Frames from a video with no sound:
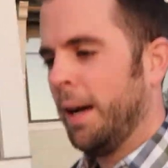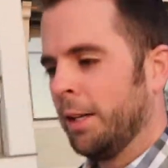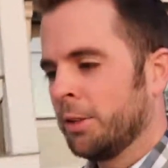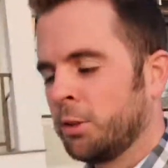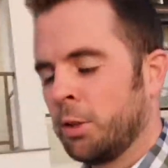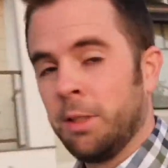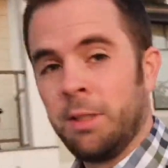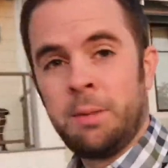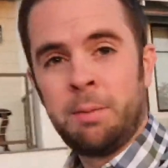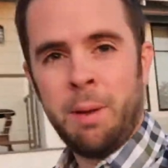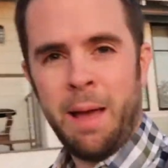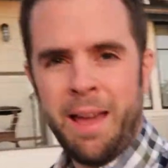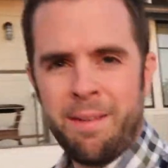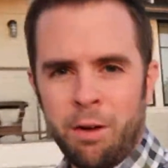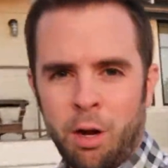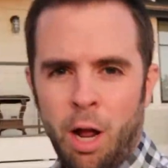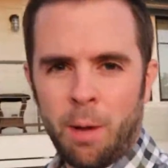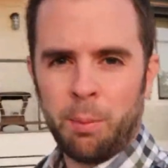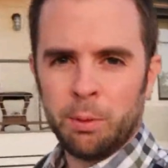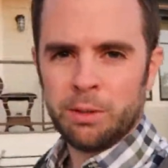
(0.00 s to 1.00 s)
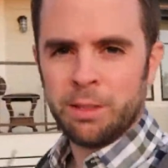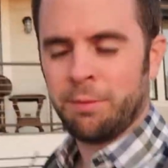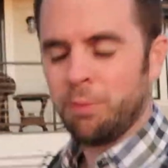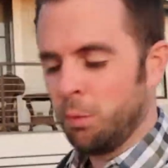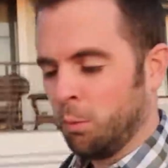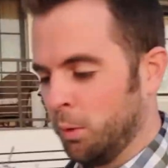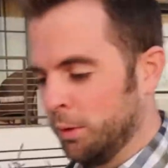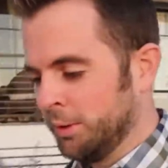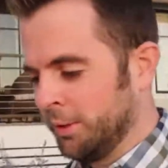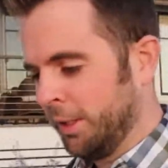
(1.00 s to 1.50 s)
So I have a couple
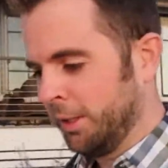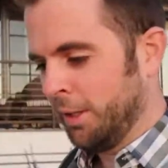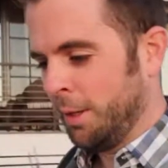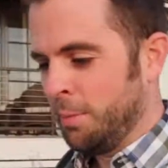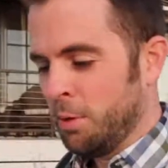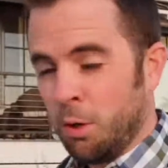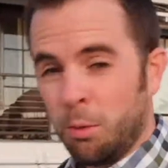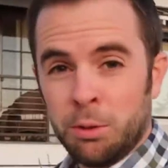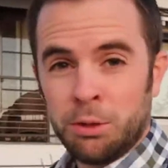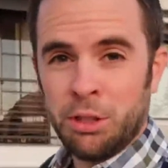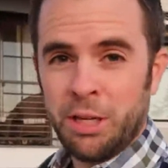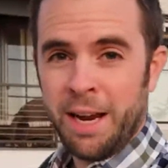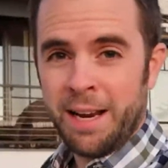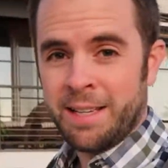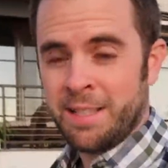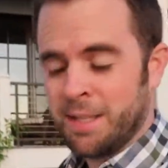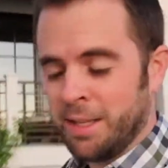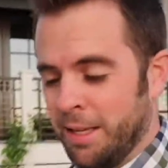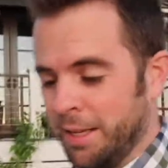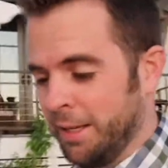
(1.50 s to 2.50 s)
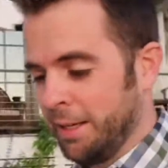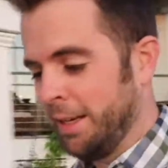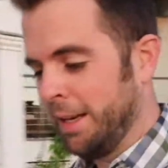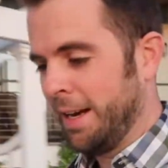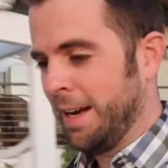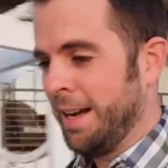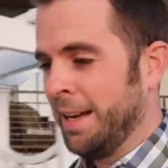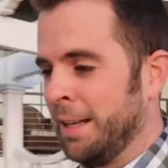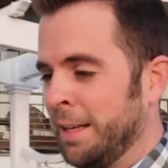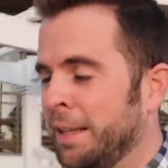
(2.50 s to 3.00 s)
different ones there. Let me know what you guys think.
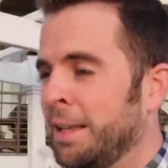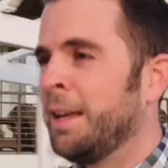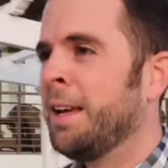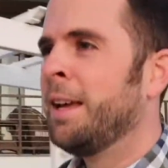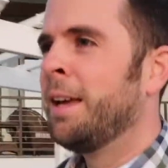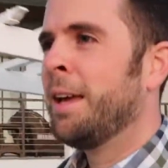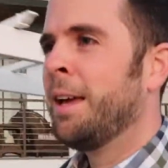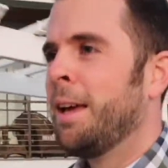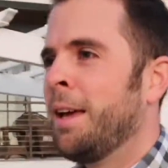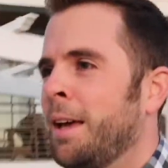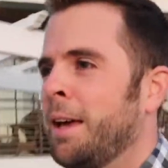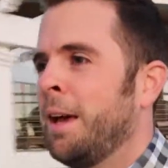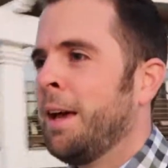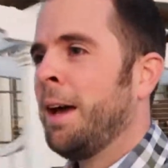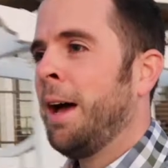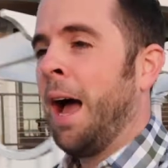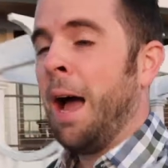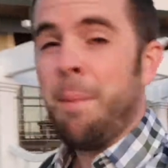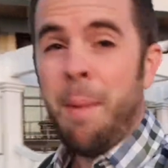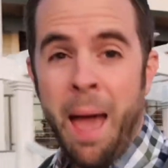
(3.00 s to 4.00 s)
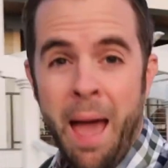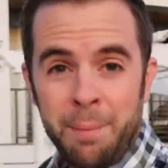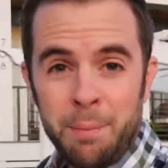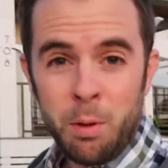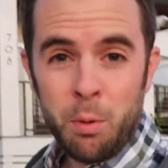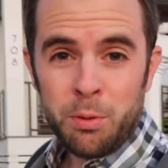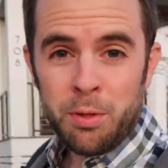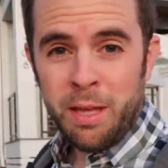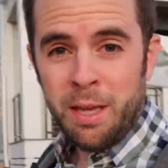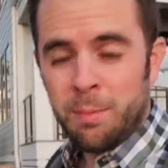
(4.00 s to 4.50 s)
I'm happy
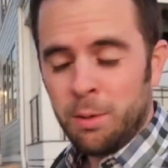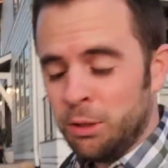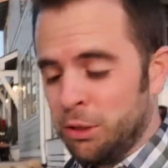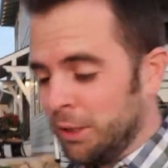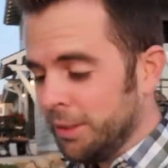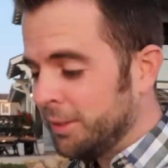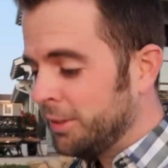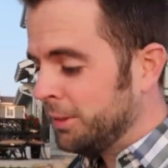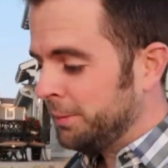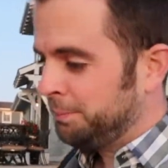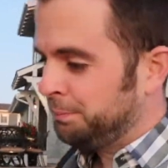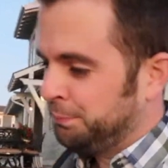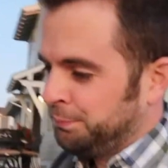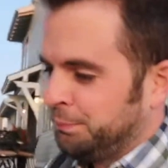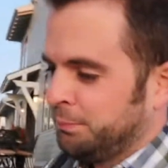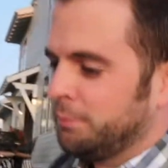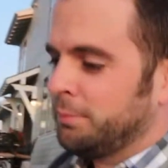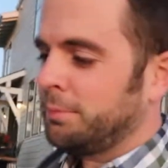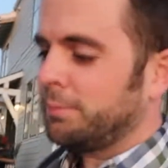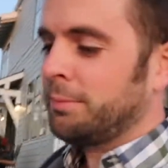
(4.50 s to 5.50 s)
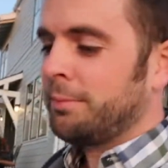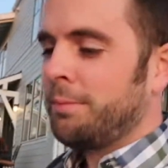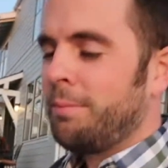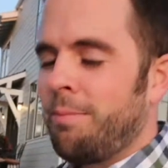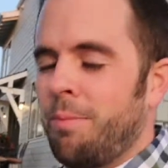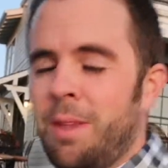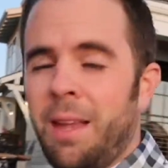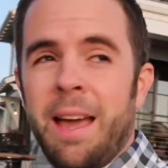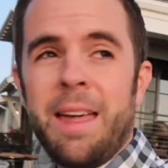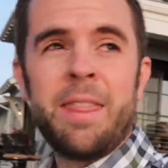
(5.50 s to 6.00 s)
with the images.
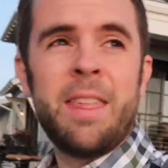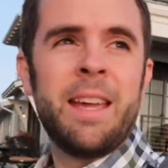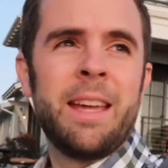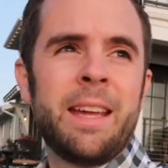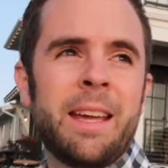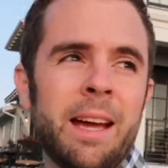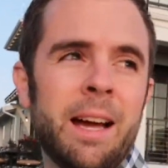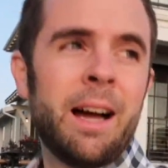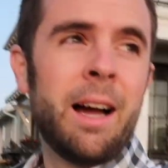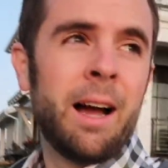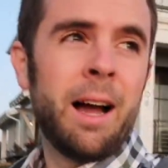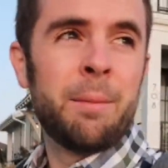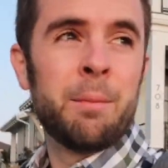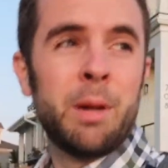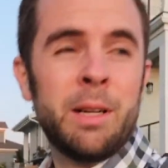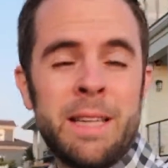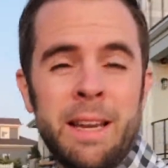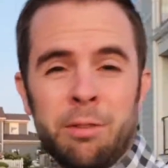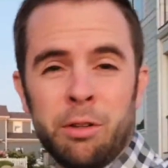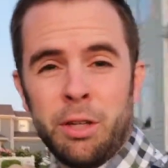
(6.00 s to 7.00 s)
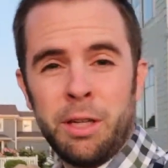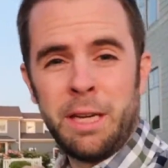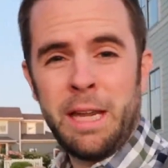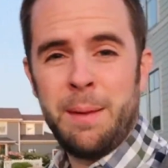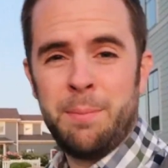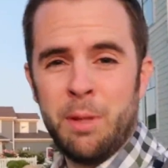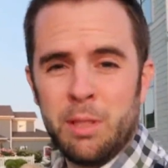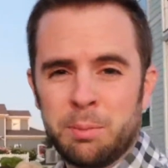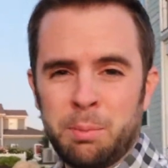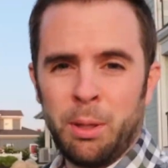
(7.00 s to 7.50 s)
I think I'm definitely gonna
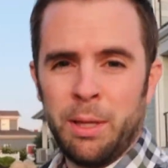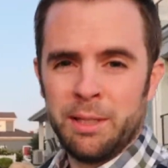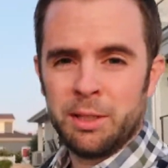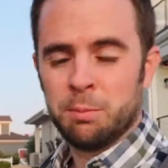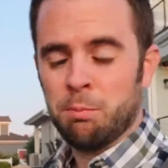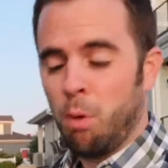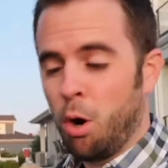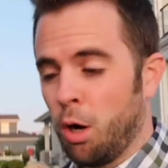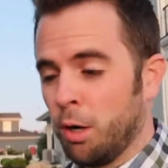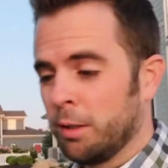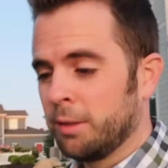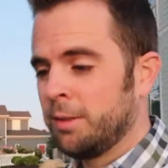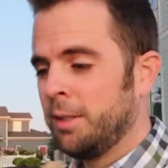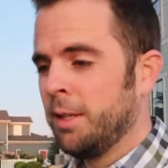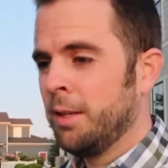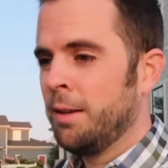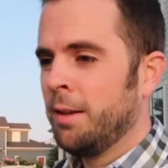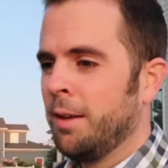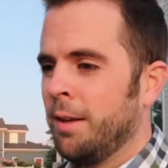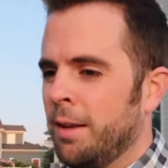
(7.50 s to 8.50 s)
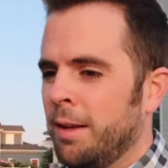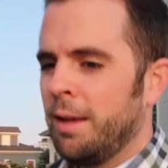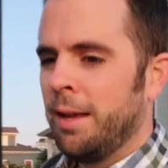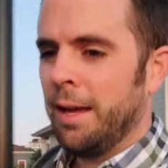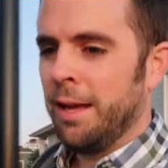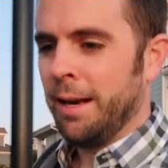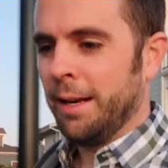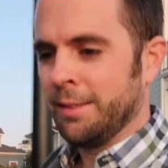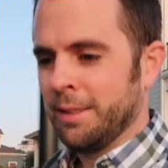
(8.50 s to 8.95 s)
keep this place marked, and